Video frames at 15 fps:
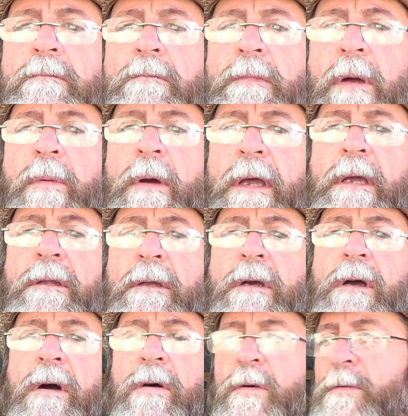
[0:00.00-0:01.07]
they were eating
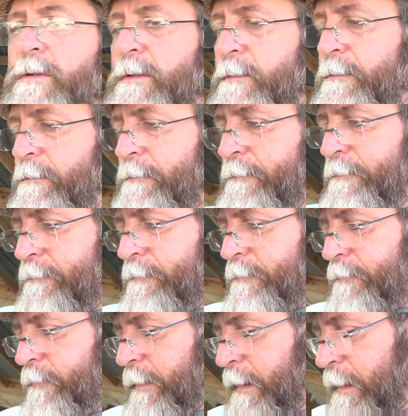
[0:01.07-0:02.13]
goat.
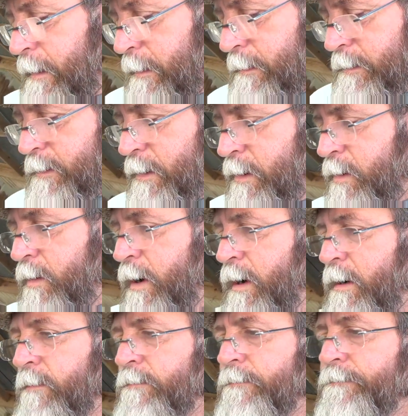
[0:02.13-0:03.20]

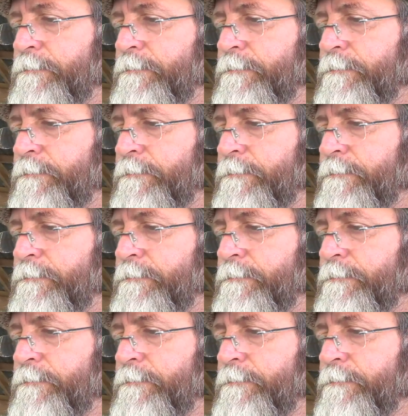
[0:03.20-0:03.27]
So, um,